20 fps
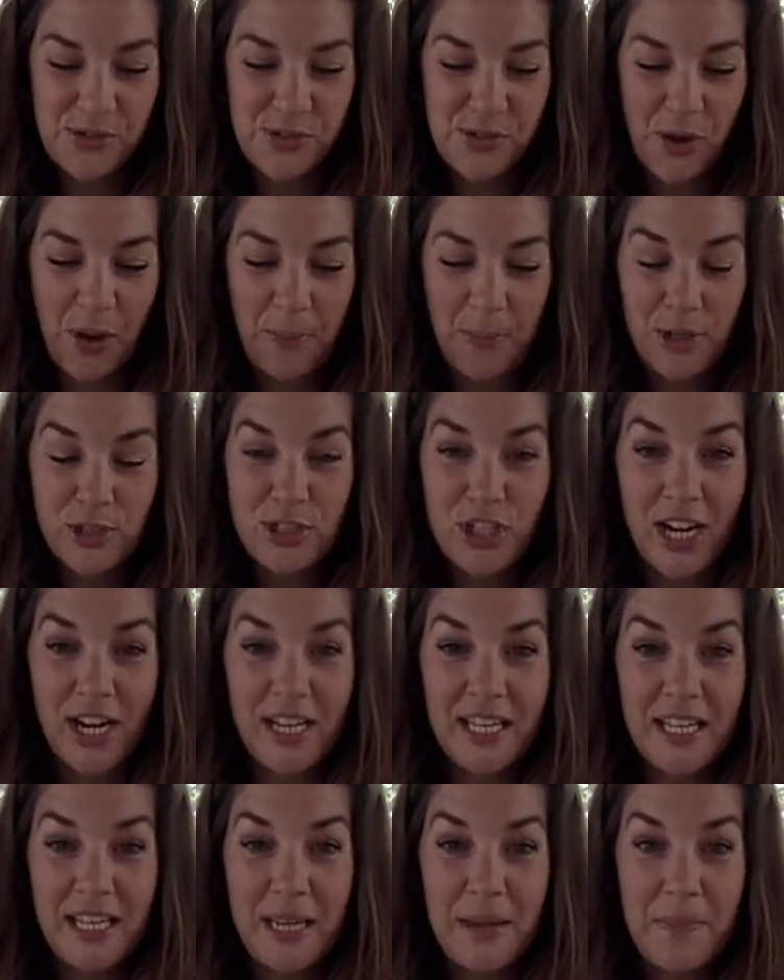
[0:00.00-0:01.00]
so I'm going to try to
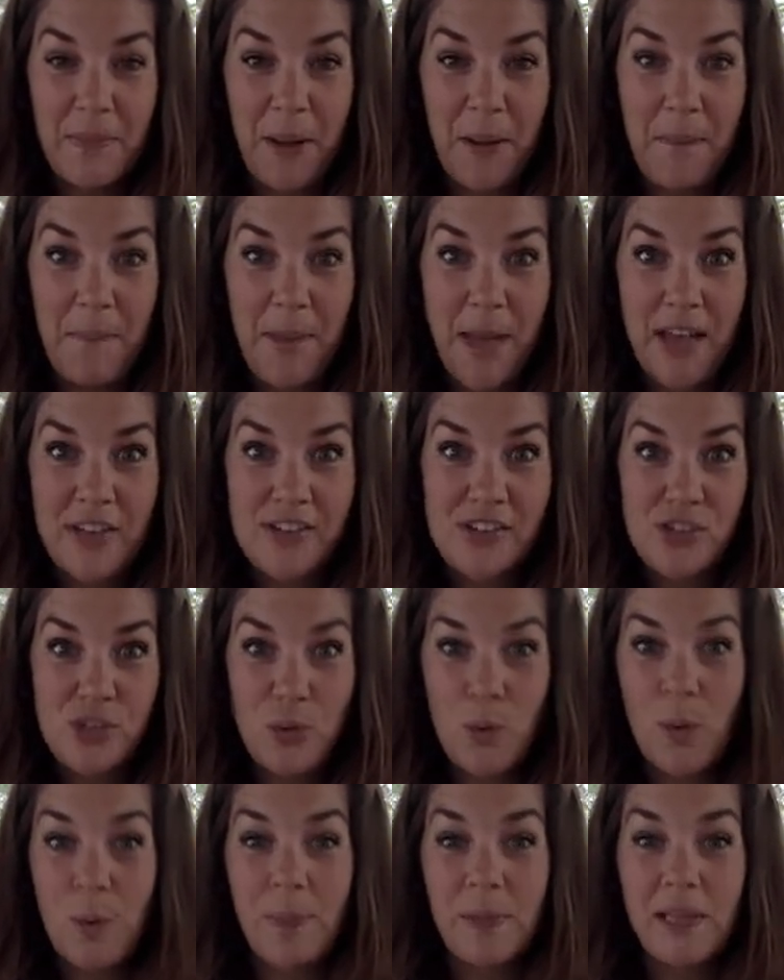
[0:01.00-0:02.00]
keep my mess
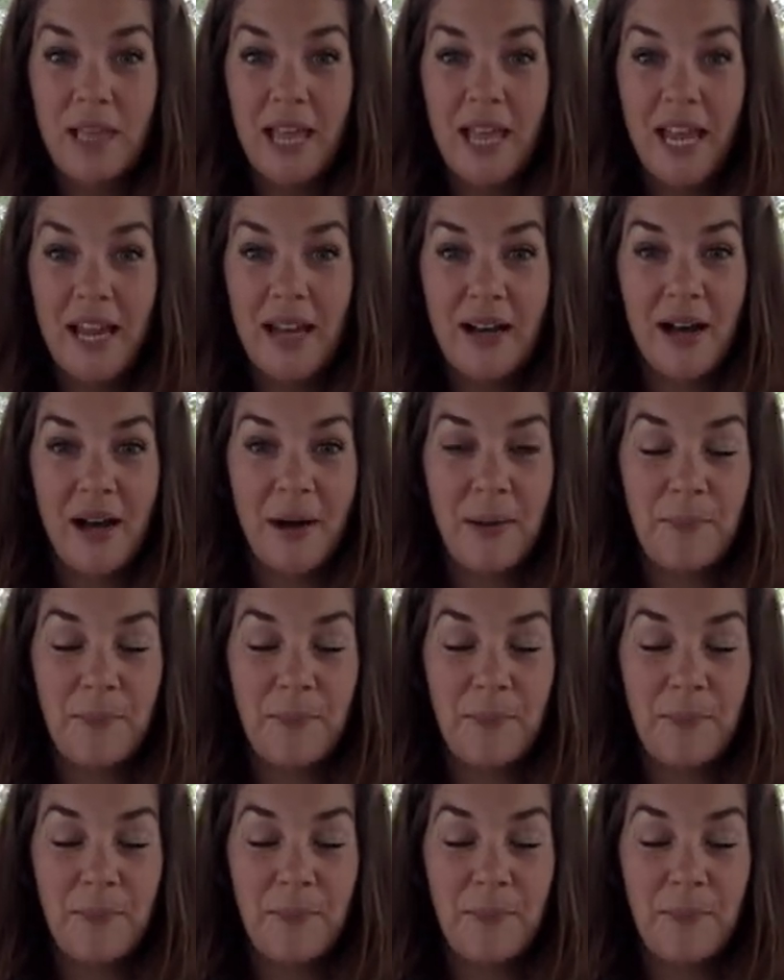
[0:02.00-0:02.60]
to a plate.